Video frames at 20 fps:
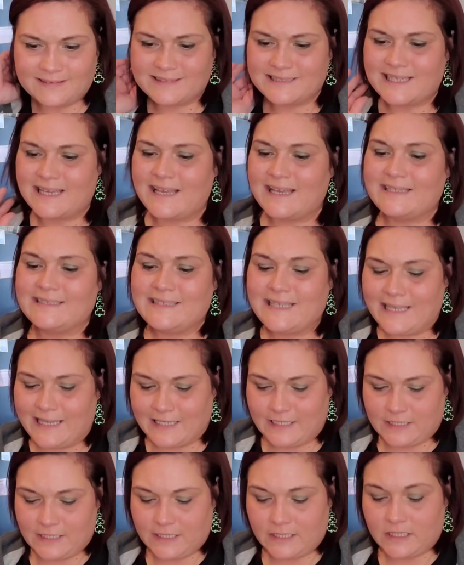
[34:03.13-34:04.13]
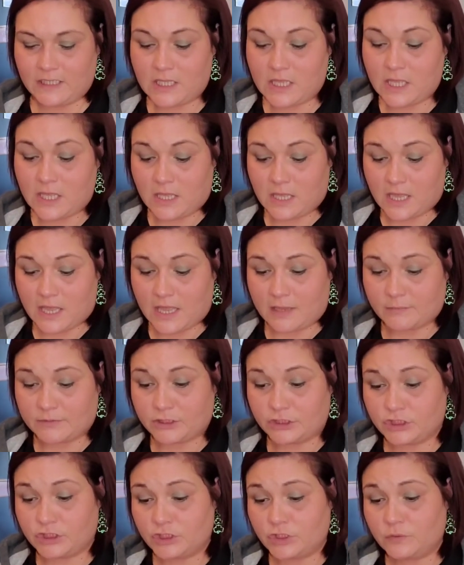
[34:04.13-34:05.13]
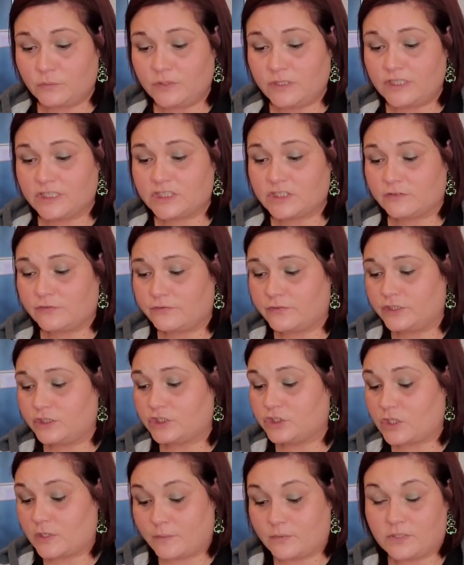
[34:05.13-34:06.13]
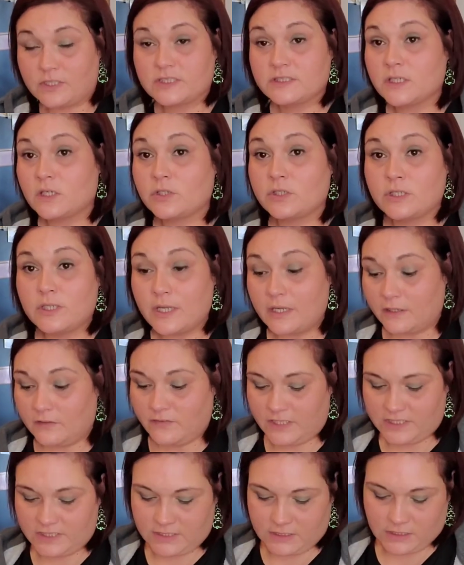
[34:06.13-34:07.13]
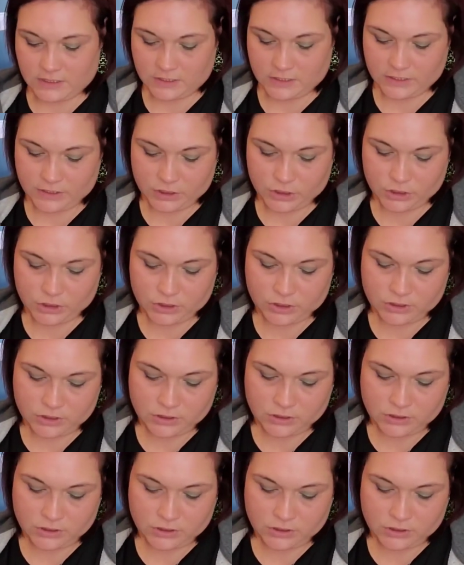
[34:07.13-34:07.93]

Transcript: Titania. I'm assuming it's a foot scrubber because none of it is in English.